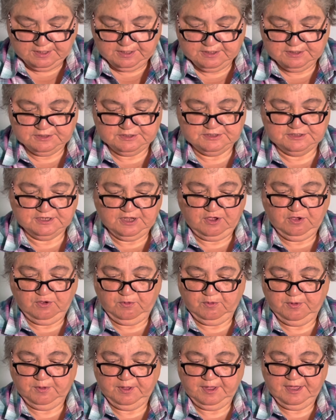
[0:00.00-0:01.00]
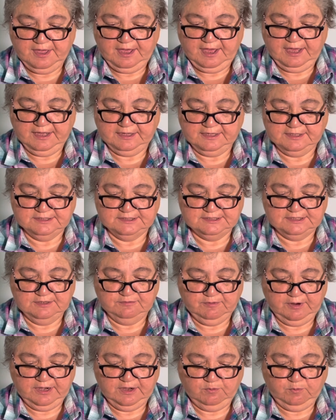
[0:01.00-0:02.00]
So I can see
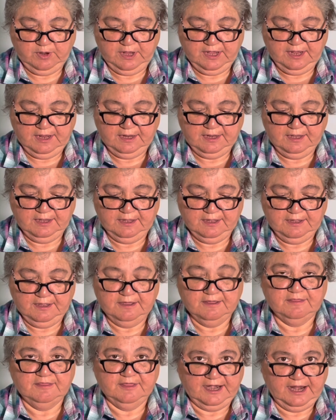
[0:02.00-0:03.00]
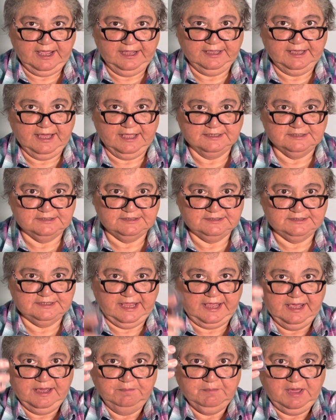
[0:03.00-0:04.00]
right away that I got
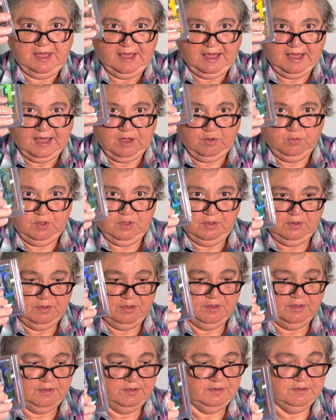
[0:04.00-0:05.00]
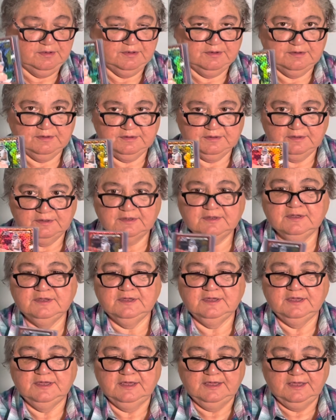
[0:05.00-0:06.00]
Sam Howell.
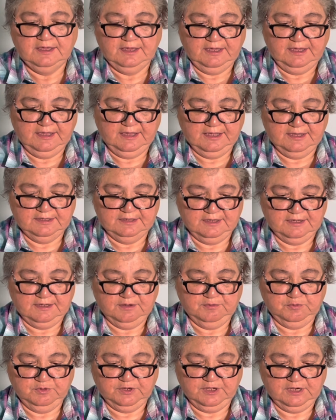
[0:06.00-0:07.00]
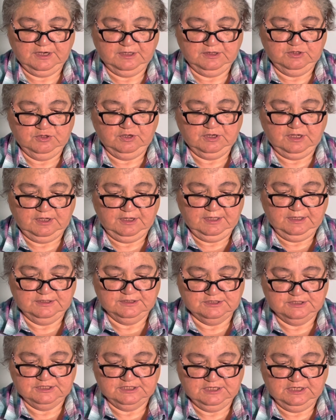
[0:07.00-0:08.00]
And we're gonna look and
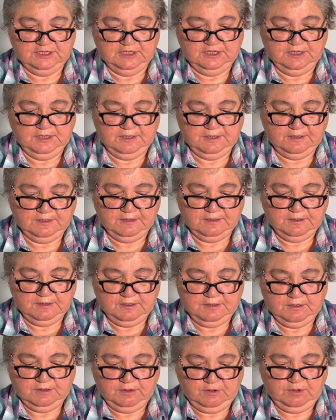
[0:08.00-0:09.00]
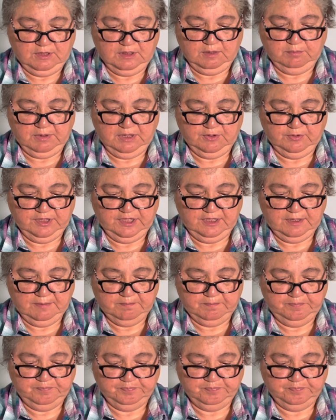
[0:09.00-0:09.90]
see all about him.